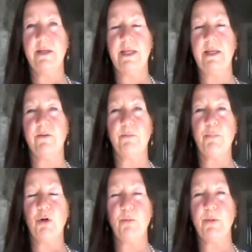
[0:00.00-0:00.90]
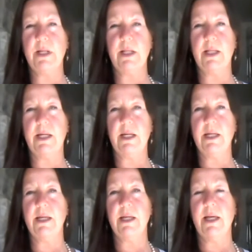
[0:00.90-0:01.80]
is permanently
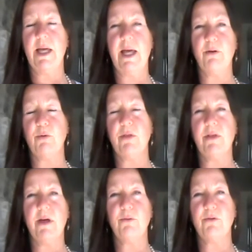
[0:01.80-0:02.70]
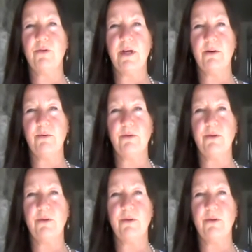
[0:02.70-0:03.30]
and without doubt